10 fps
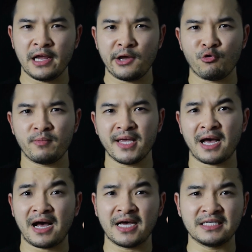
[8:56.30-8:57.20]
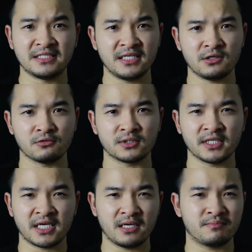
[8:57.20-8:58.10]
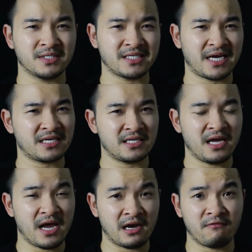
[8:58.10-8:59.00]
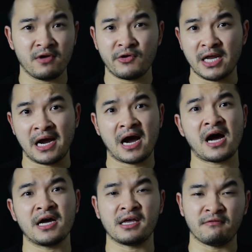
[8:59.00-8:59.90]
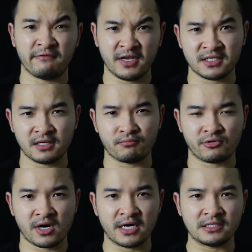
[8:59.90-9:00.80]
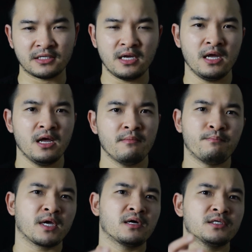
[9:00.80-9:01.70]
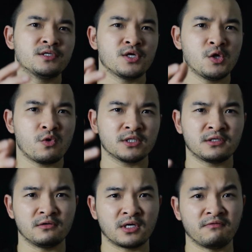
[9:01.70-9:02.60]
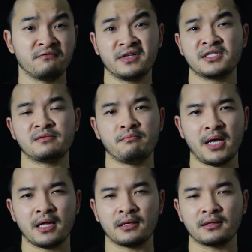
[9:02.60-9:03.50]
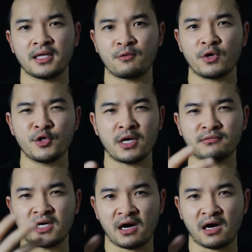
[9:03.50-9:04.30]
it will be ideal to keep sex at a very high and fixing price because you want to convince men that what you have to